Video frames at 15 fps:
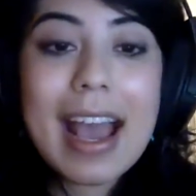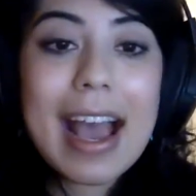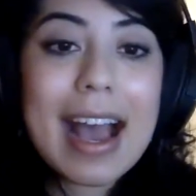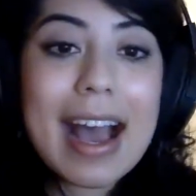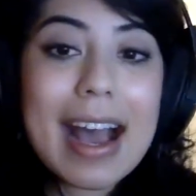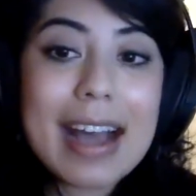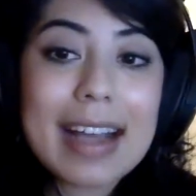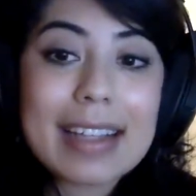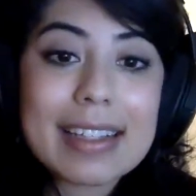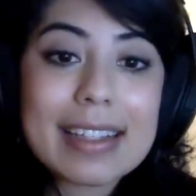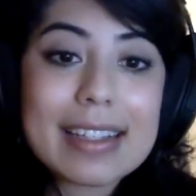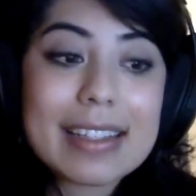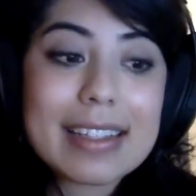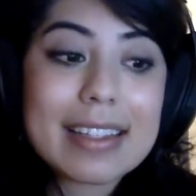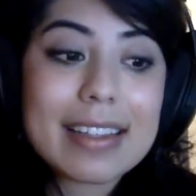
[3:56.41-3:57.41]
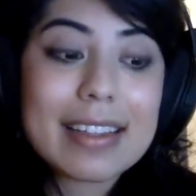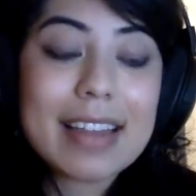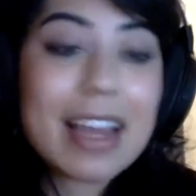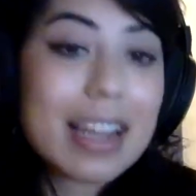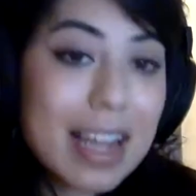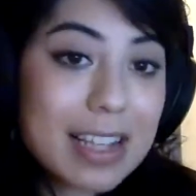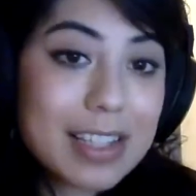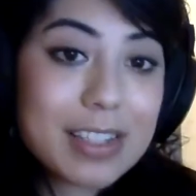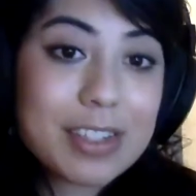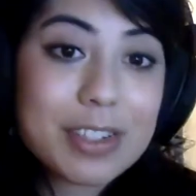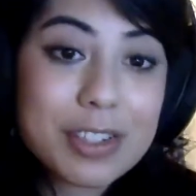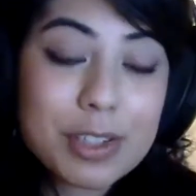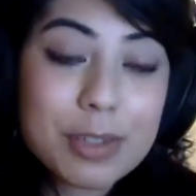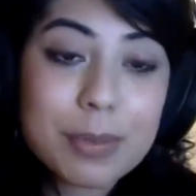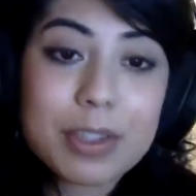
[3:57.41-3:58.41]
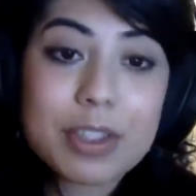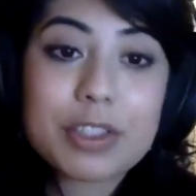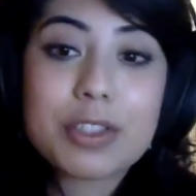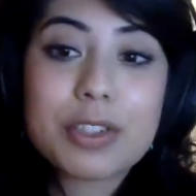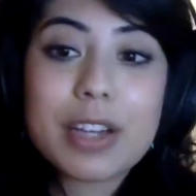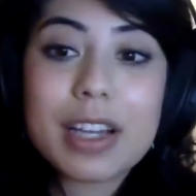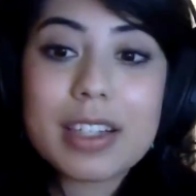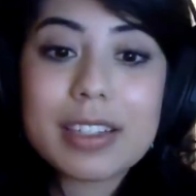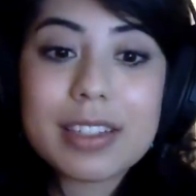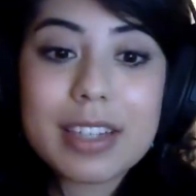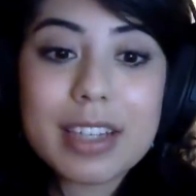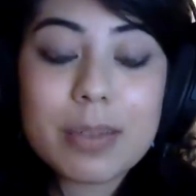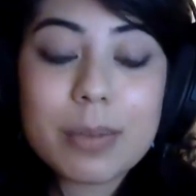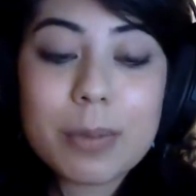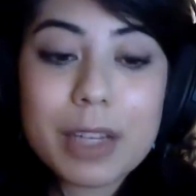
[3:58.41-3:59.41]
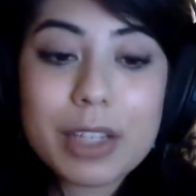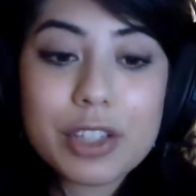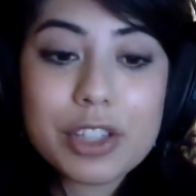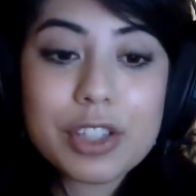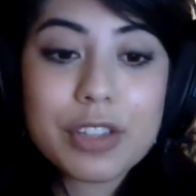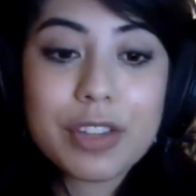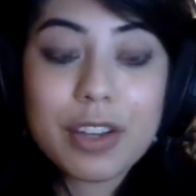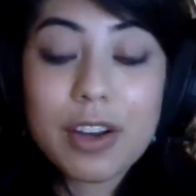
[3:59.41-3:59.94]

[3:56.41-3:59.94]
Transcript: And that has to do with a trend in which there